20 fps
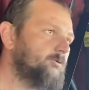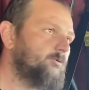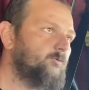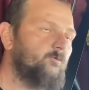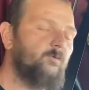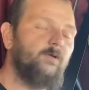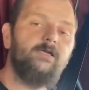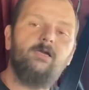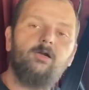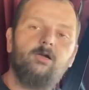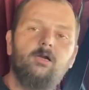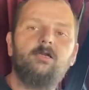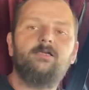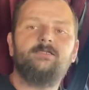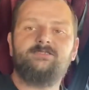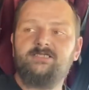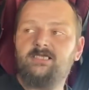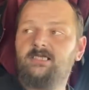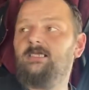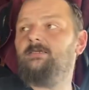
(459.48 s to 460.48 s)
We are a
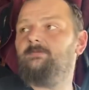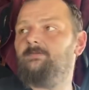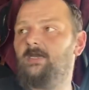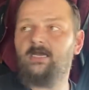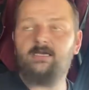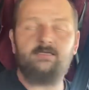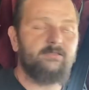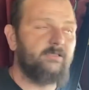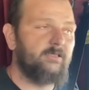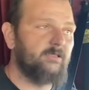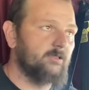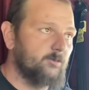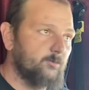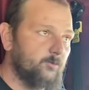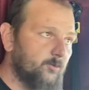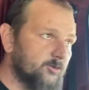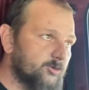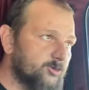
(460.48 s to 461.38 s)
team out here. We're